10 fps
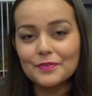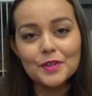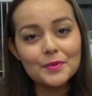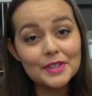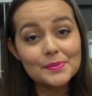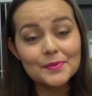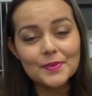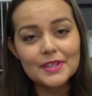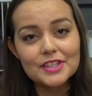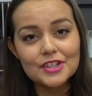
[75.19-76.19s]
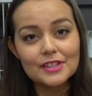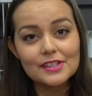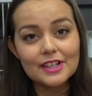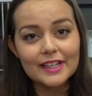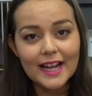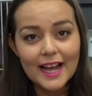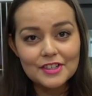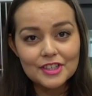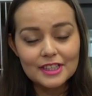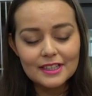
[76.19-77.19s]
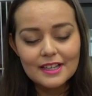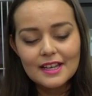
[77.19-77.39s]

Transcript: a few weeks before the chicks started hatching.